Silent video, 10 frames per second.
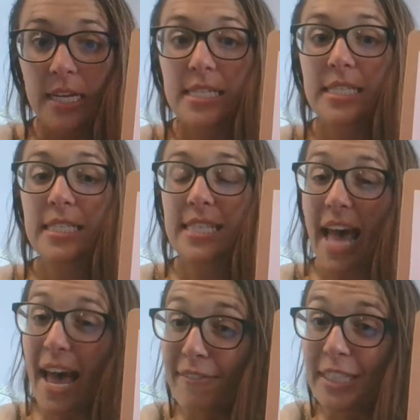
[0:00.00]

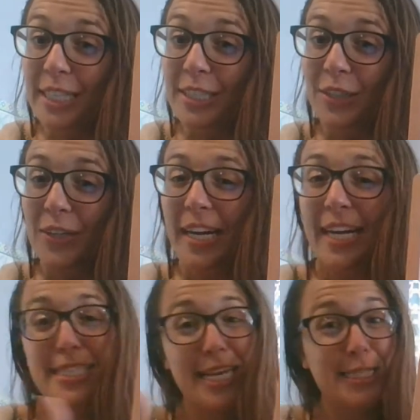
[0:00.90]
70
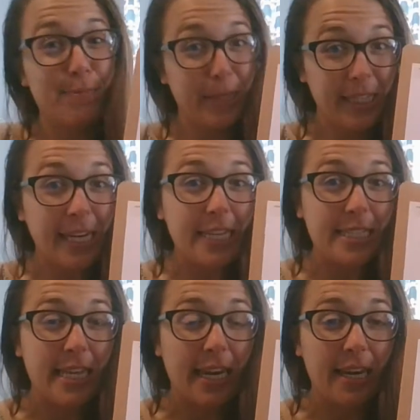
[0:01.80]
degrees is
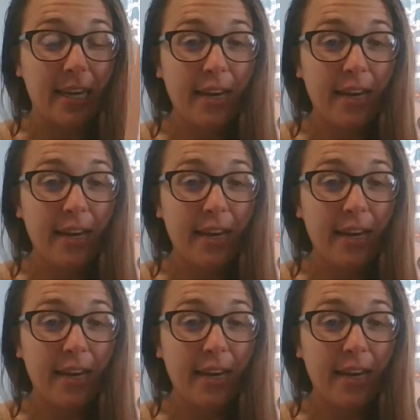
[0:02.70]
pleasing.